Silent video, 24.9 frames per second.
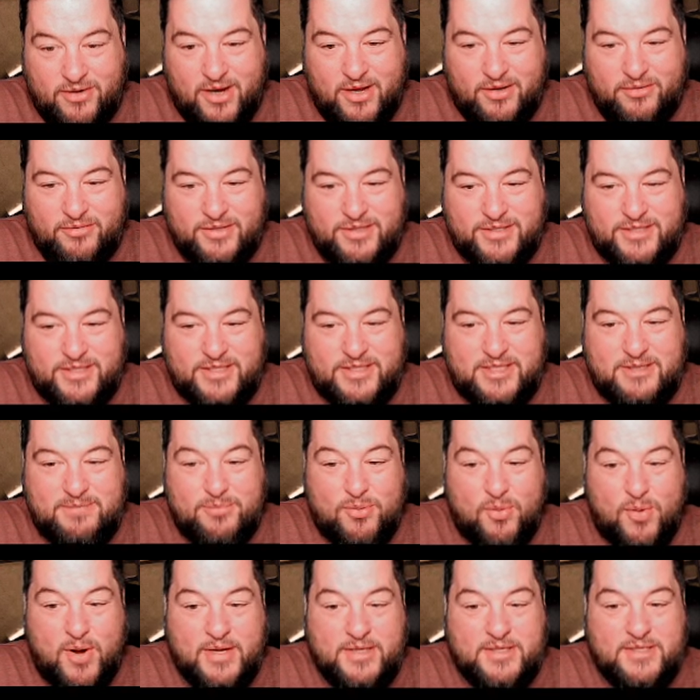160
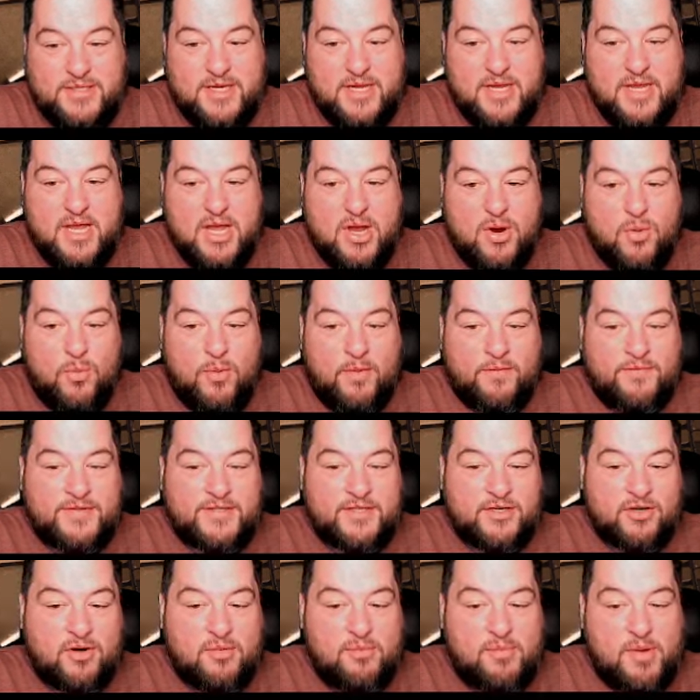points with
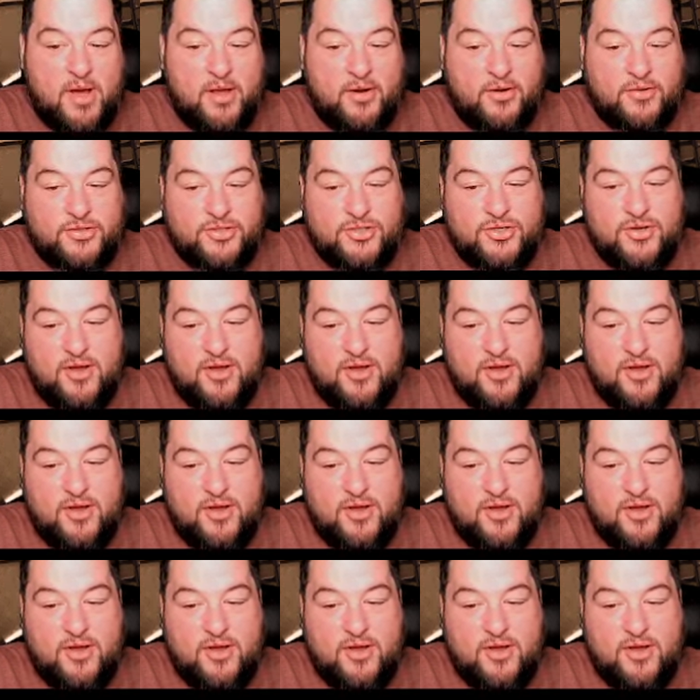0 models.